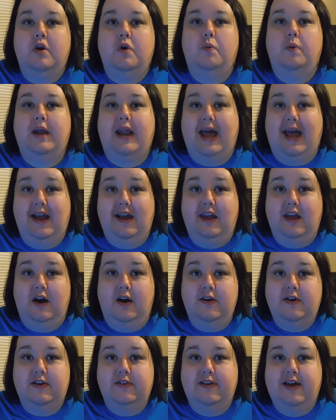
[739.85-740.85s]
When I
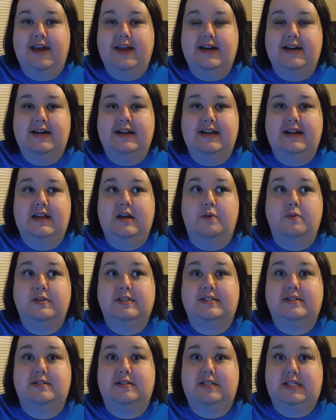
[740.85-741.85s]
calculated it, it
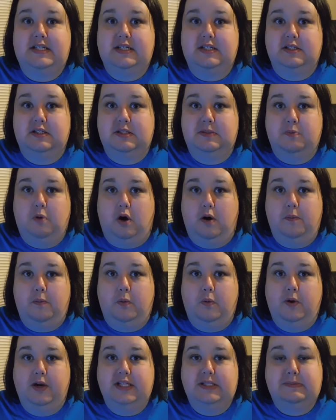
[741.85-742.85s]
was 10 smart
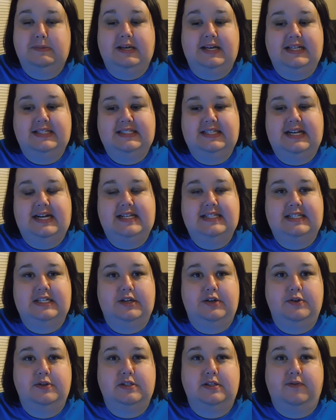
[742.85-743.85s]
points. Like I said, I
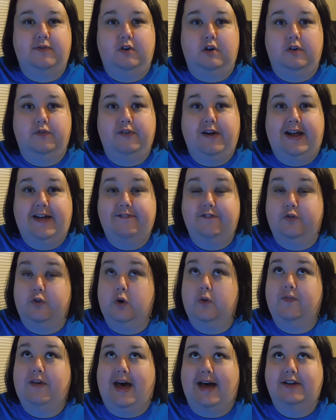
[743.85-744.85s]
did use the full
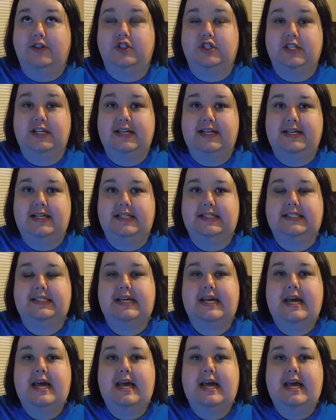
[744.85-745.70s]
fat cheese,